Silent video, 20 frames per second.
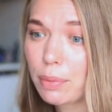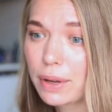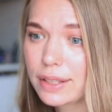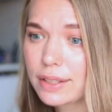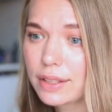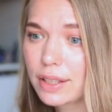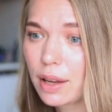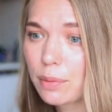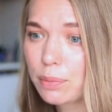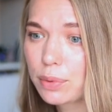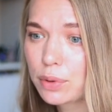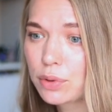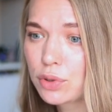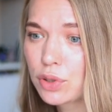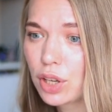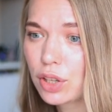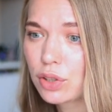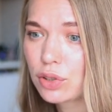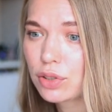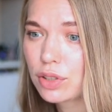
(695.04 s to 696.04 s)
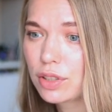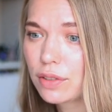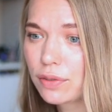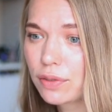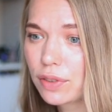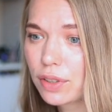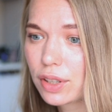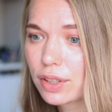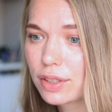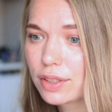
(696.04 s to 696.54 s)
by step you change
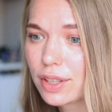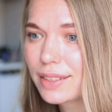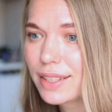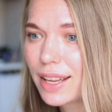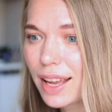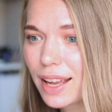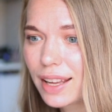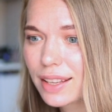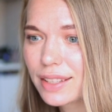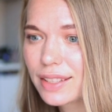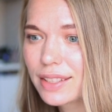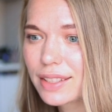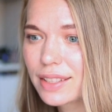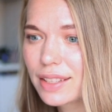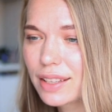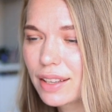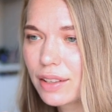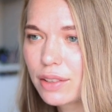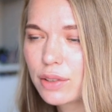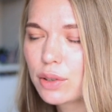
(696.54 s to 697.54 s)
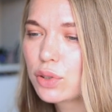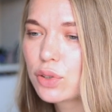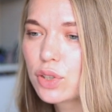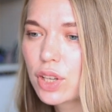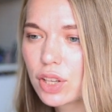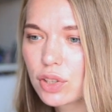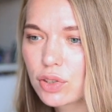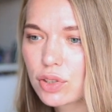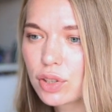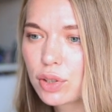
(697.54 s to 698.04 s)
different text, you
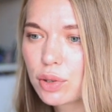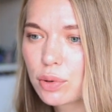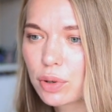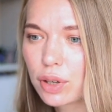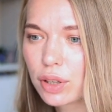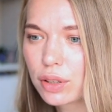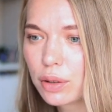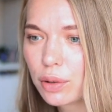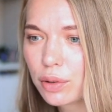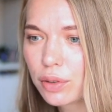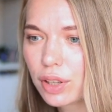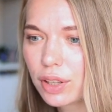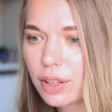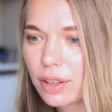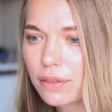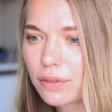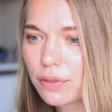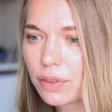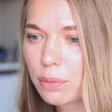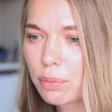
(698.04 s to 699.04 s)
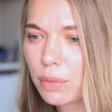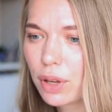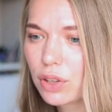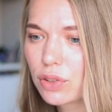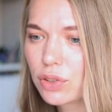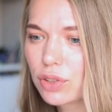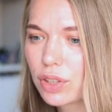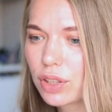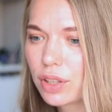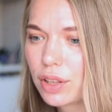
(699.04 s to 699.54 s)
change your login
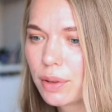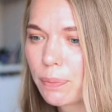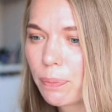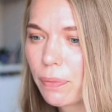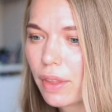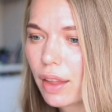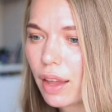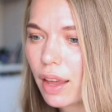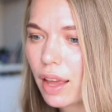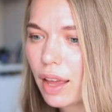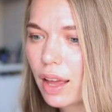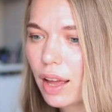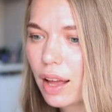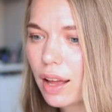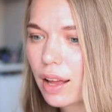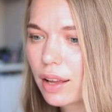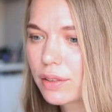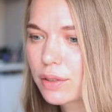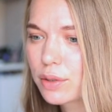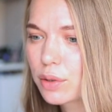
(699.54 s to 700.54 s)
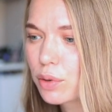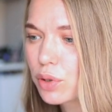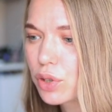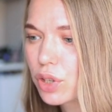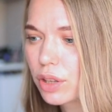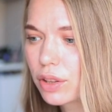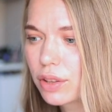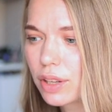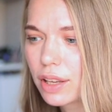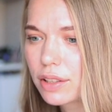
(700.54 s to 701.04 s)
information,
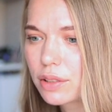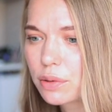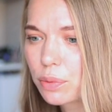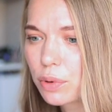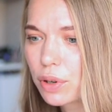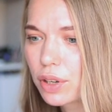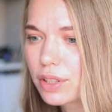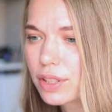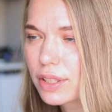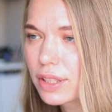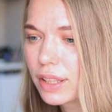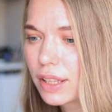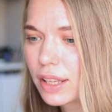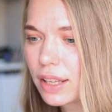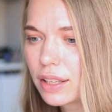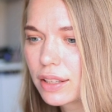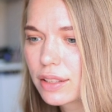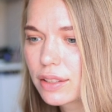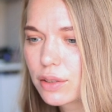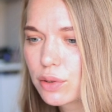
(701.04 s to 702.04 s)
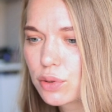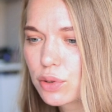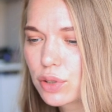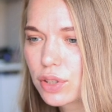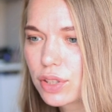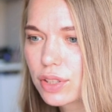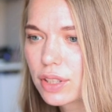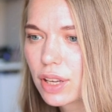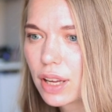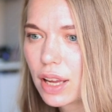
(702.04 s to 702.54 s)
social networks links. You
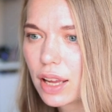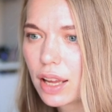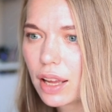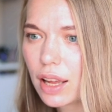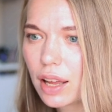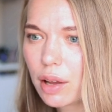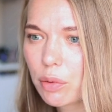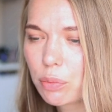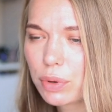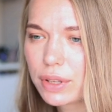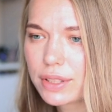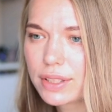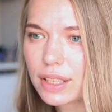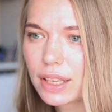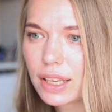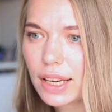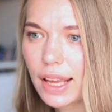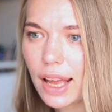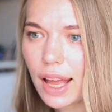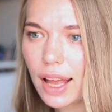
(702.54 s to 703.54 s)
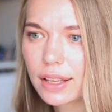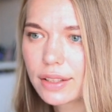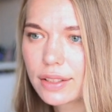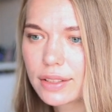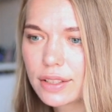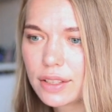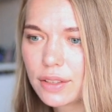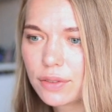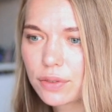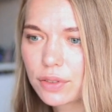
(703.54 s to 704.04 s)
just basically add
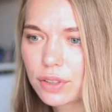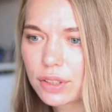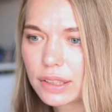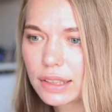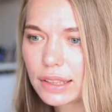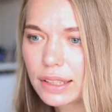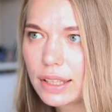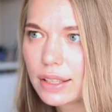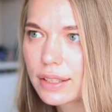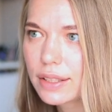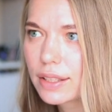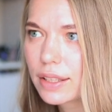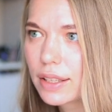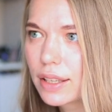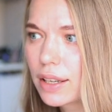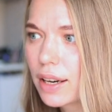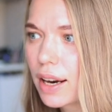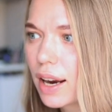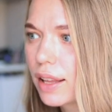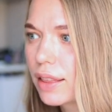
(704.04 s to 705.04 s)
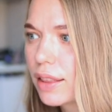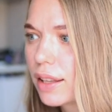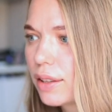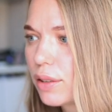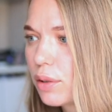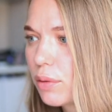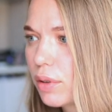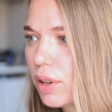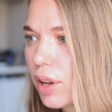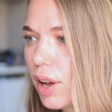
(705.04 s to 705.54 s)
different links here, and
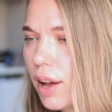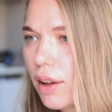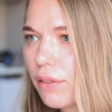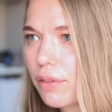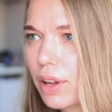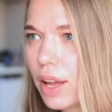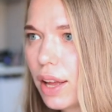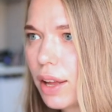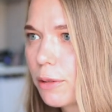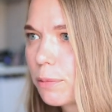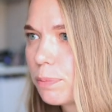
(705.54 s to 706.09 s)
then you'll have